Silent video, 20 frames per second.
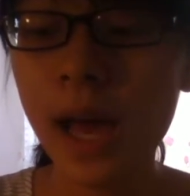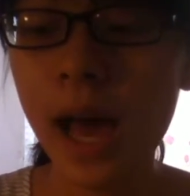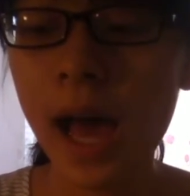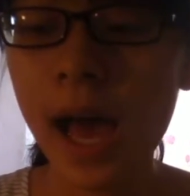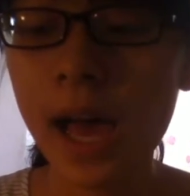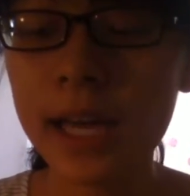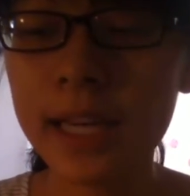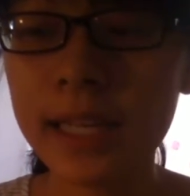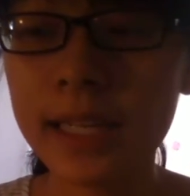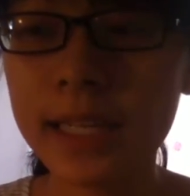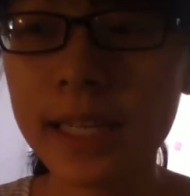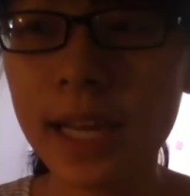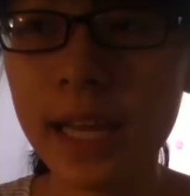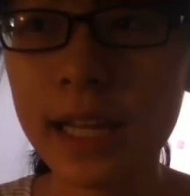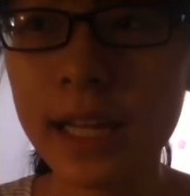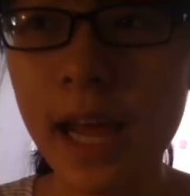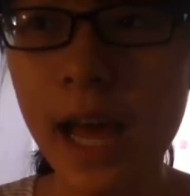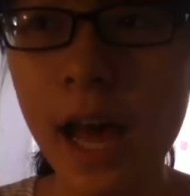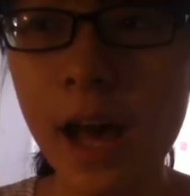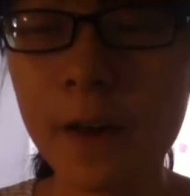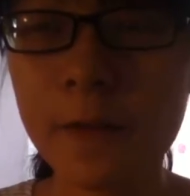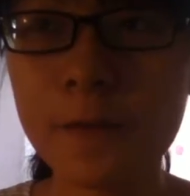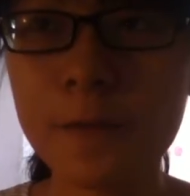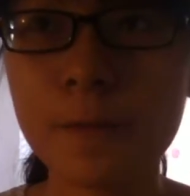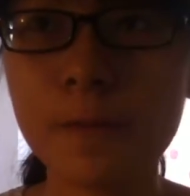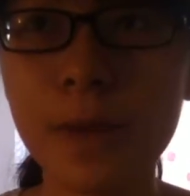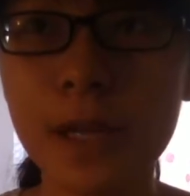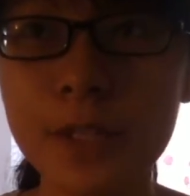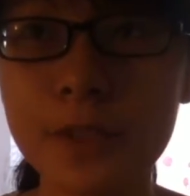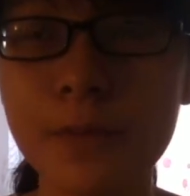I can have
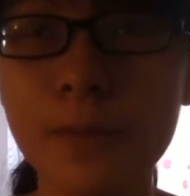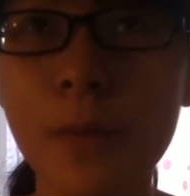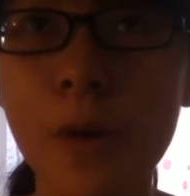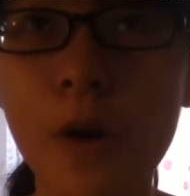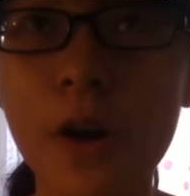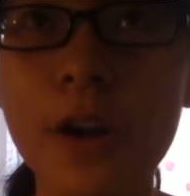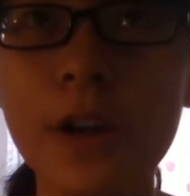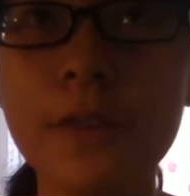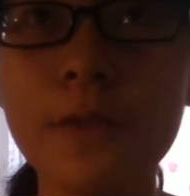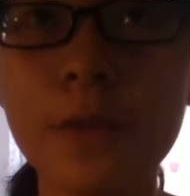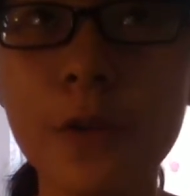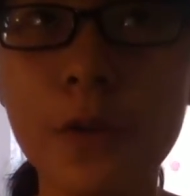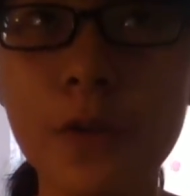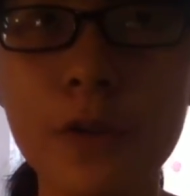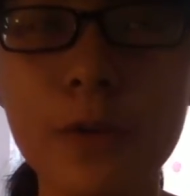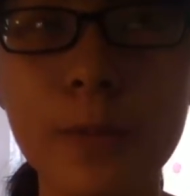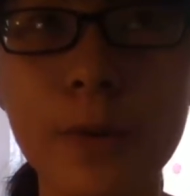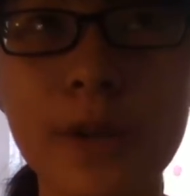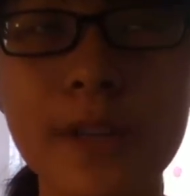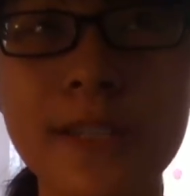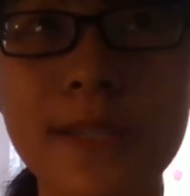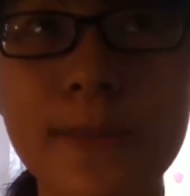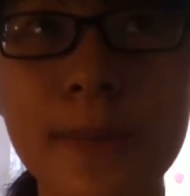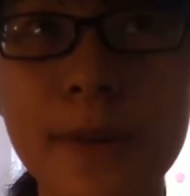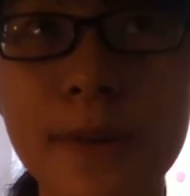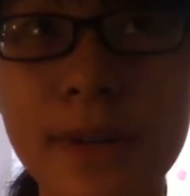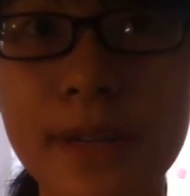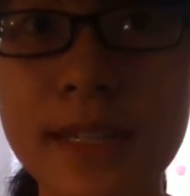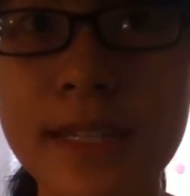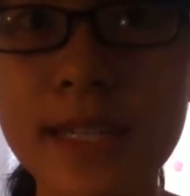much more invaluable
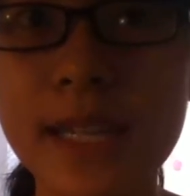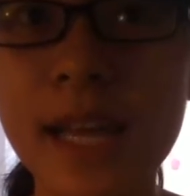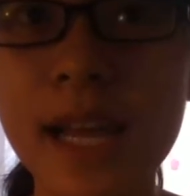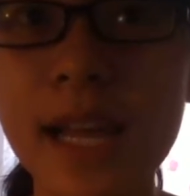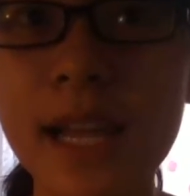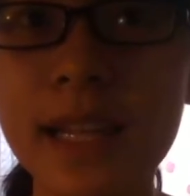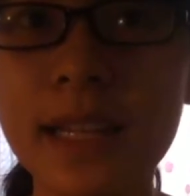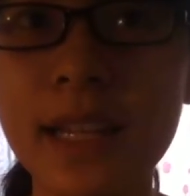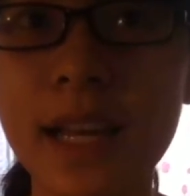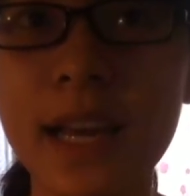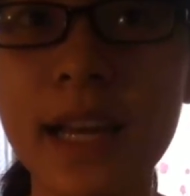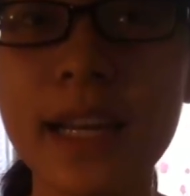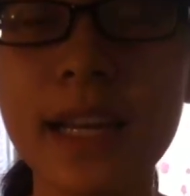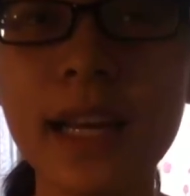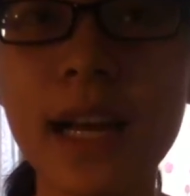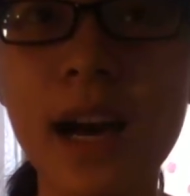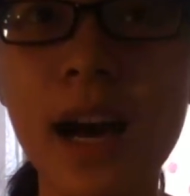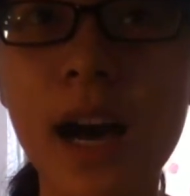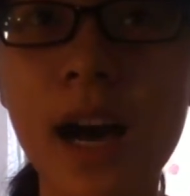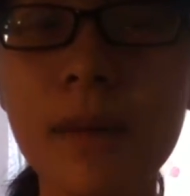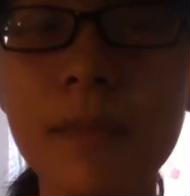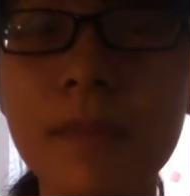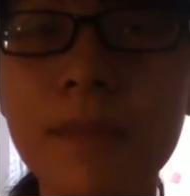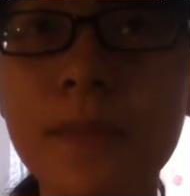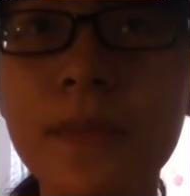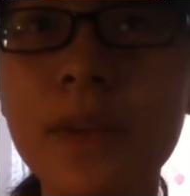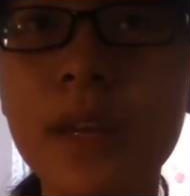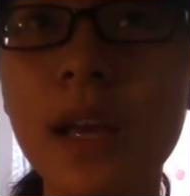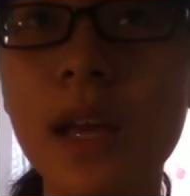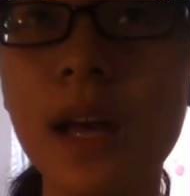experience. Like
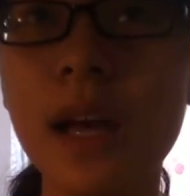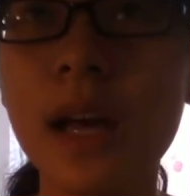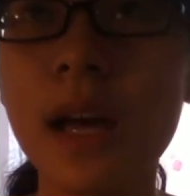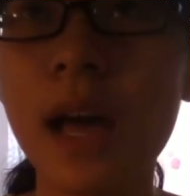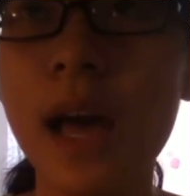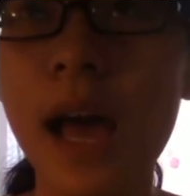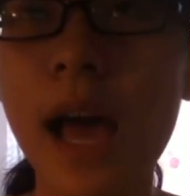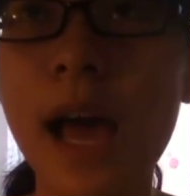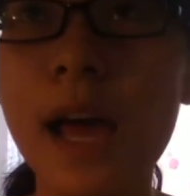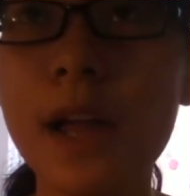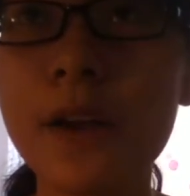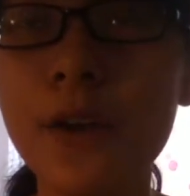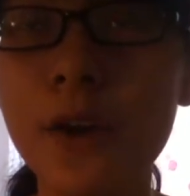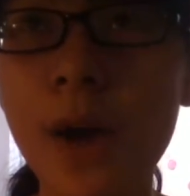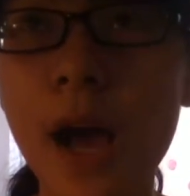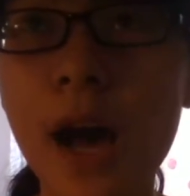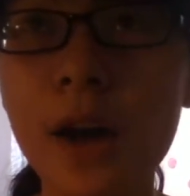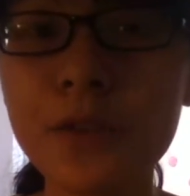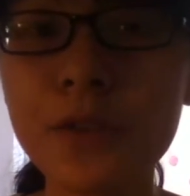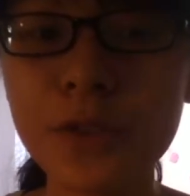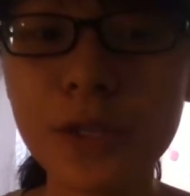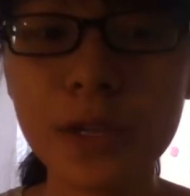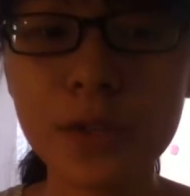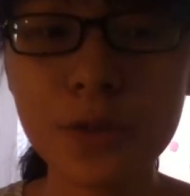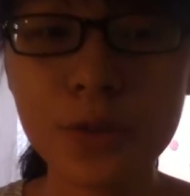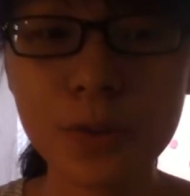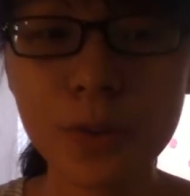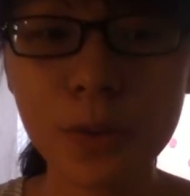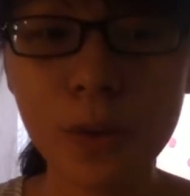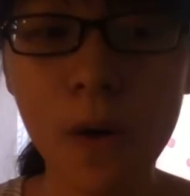um, I know how to
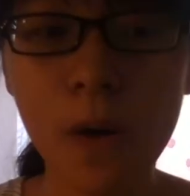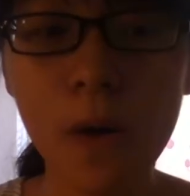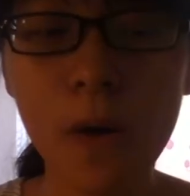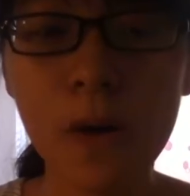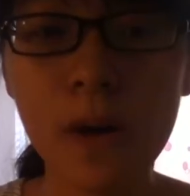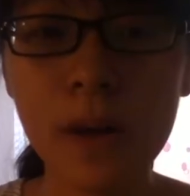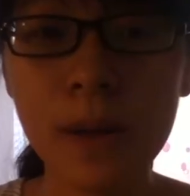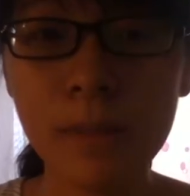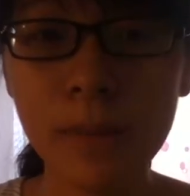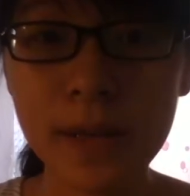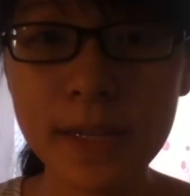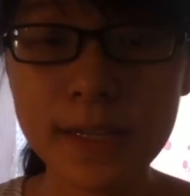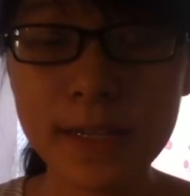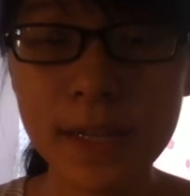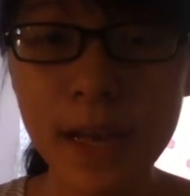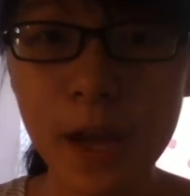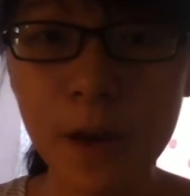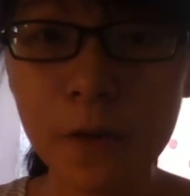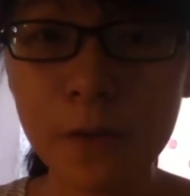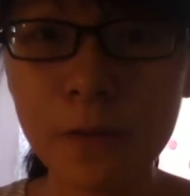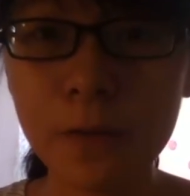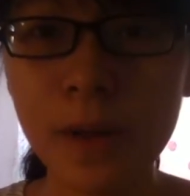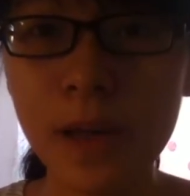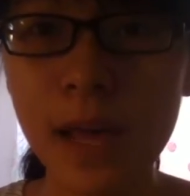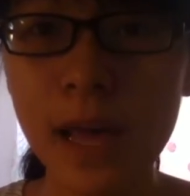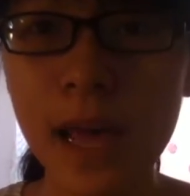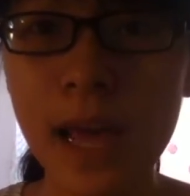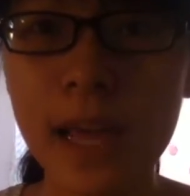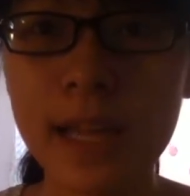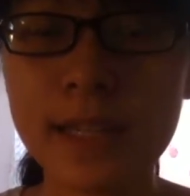control myself
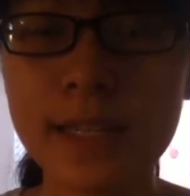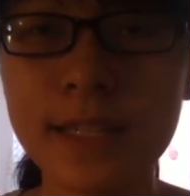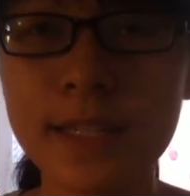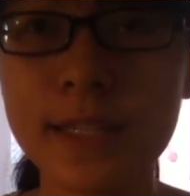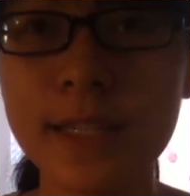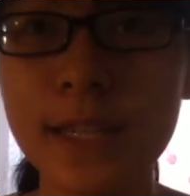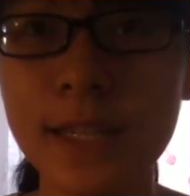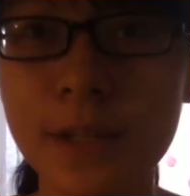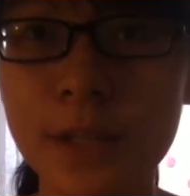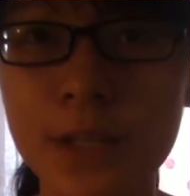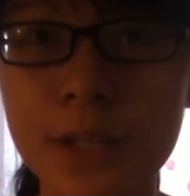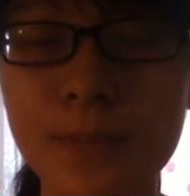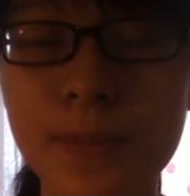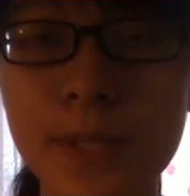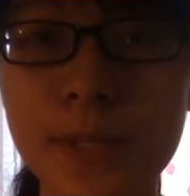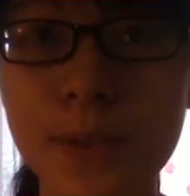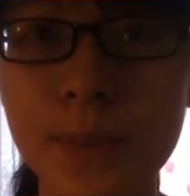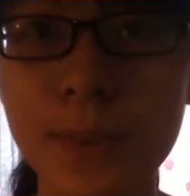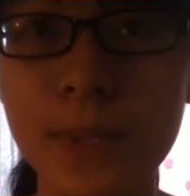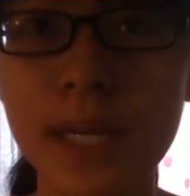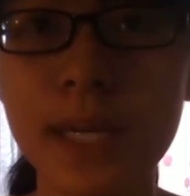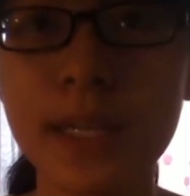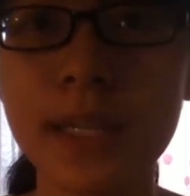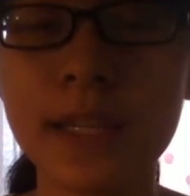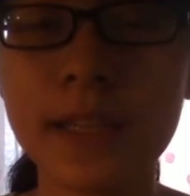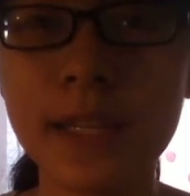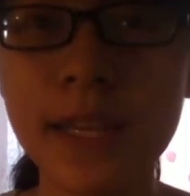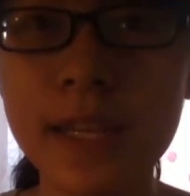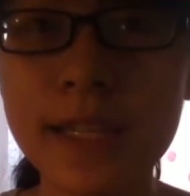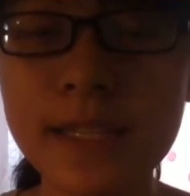and distinguish between
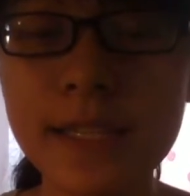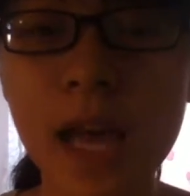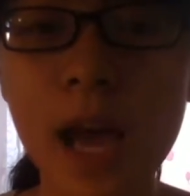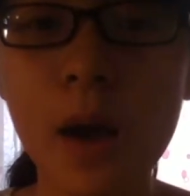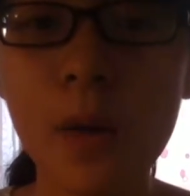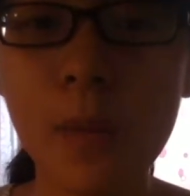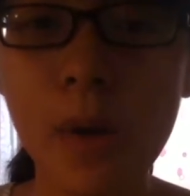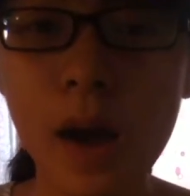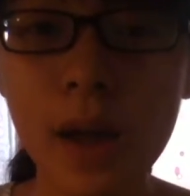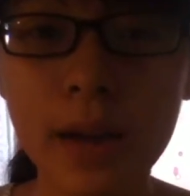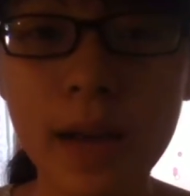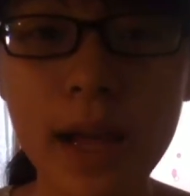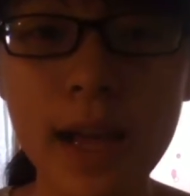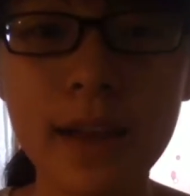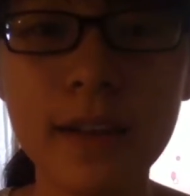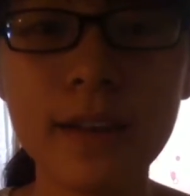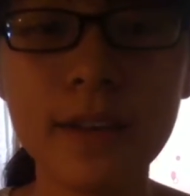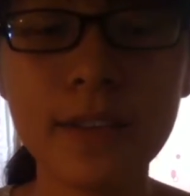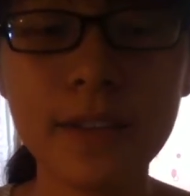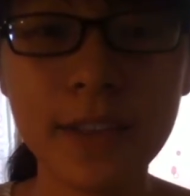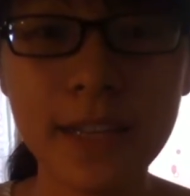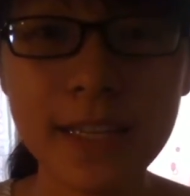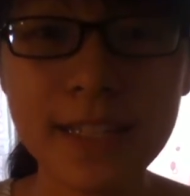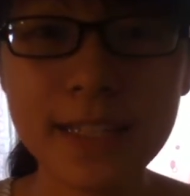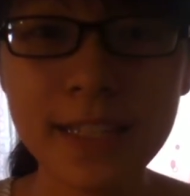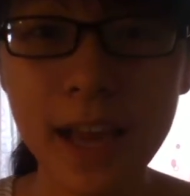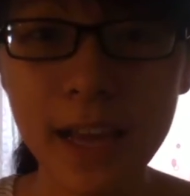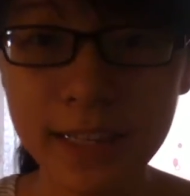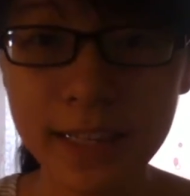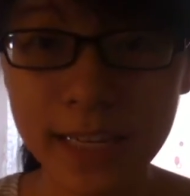things I want and the
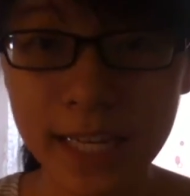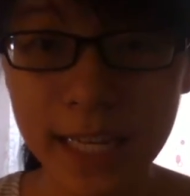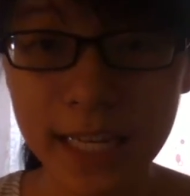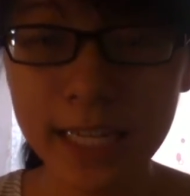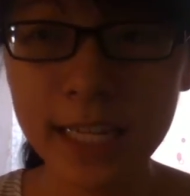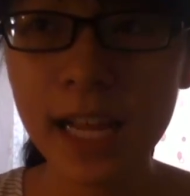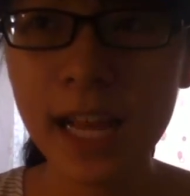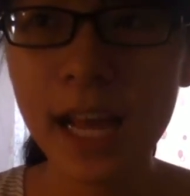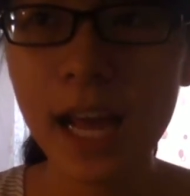things I need.